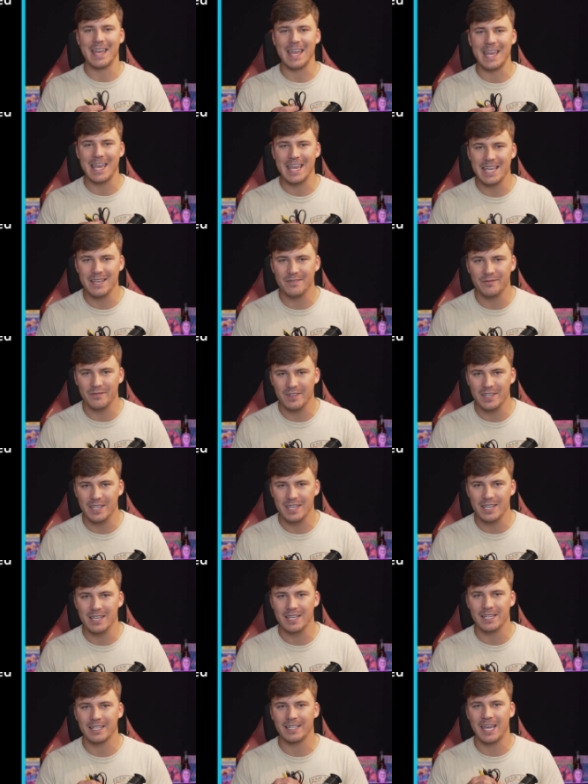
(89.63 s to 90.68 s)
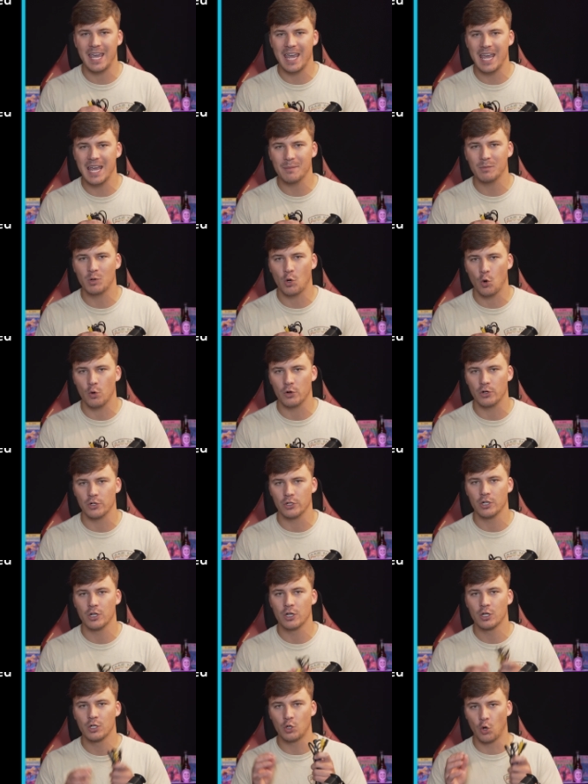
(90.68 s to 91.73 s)
AV
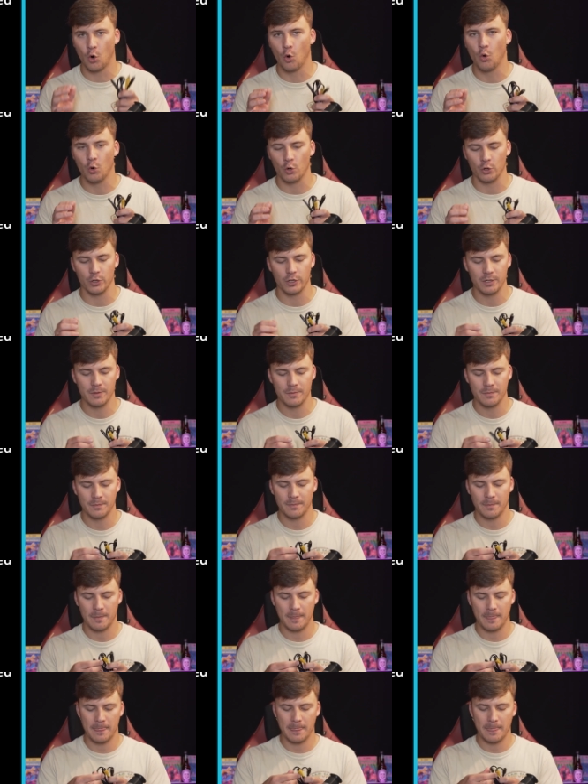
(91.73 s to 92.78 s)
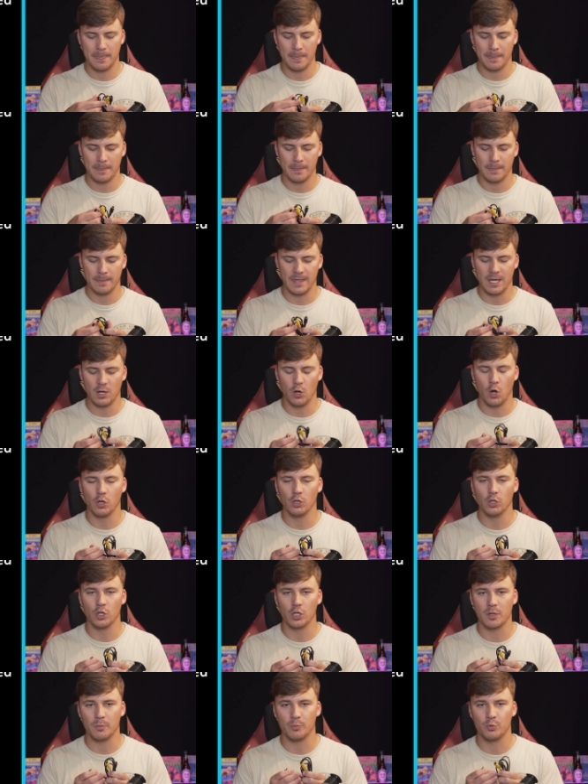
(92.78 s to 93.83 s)
camcorder cord. They all
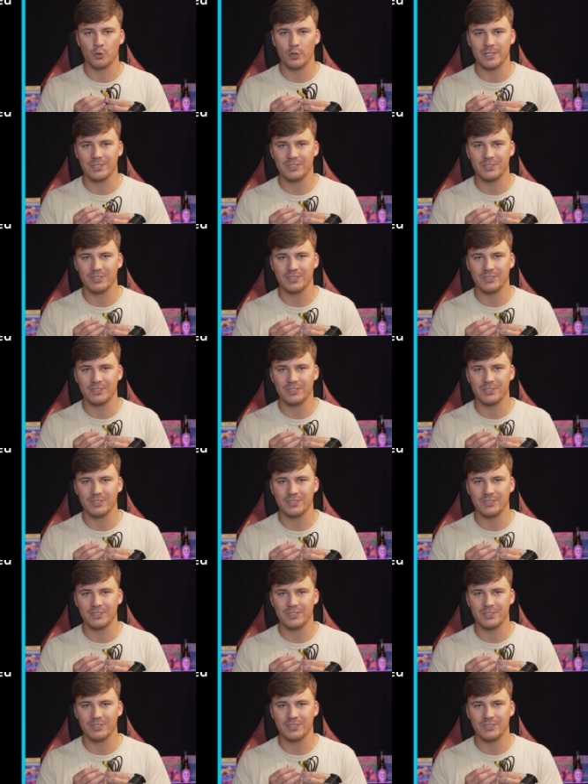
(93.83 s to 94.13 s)
look pretty